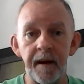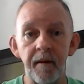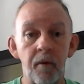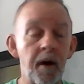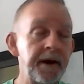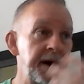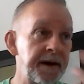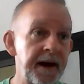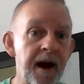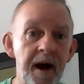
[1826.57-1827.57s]
What
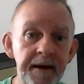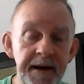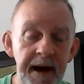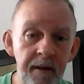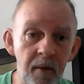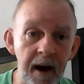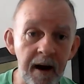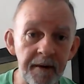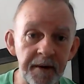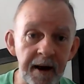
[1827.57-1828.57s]
did Deontay
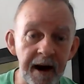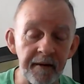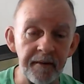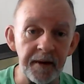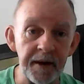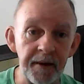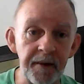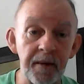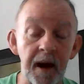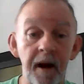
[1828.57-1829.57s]
Wilder ever
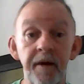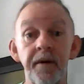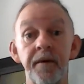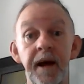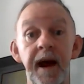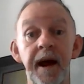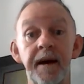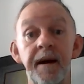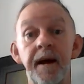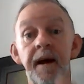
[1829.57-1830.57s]
do other than